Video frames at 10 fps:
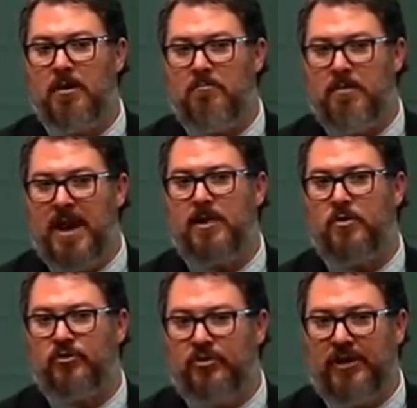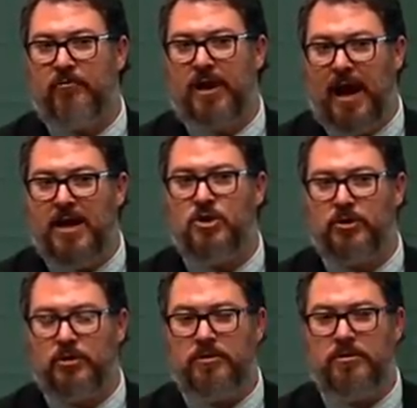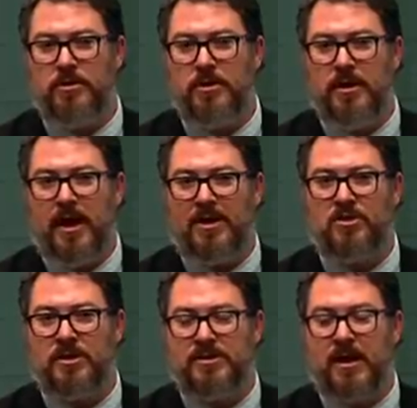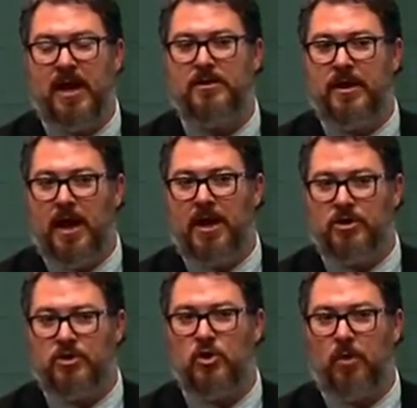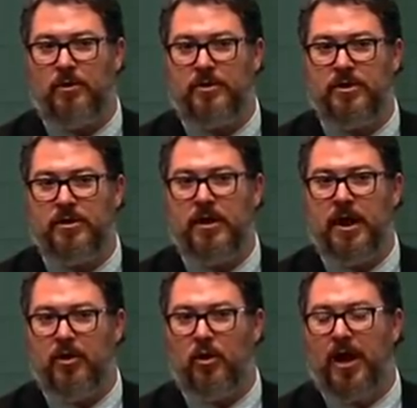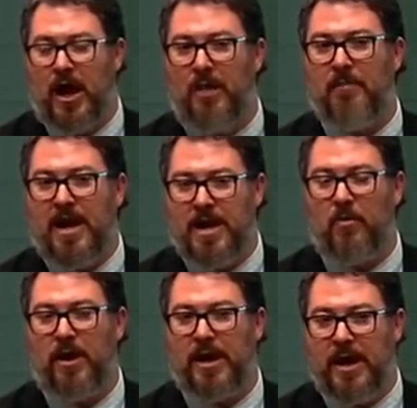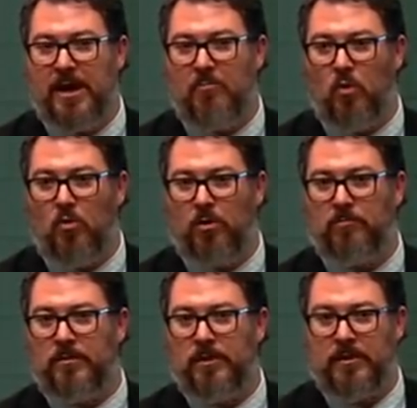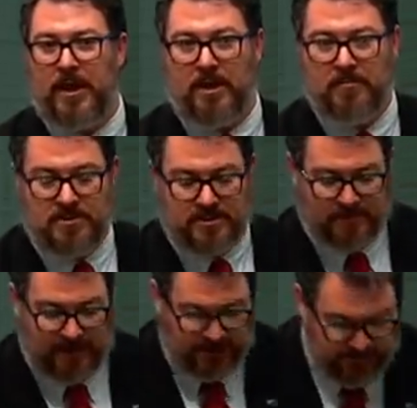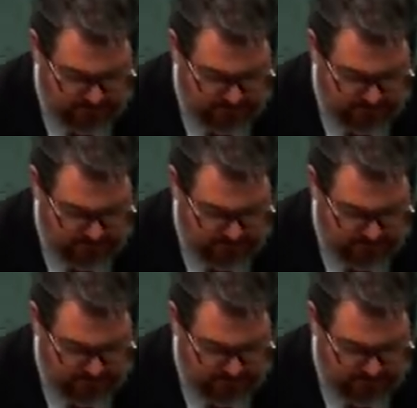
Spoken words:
medical segregation actually say they're going to stop it and not harm anyone anymore. Thank you, Mr Speaker.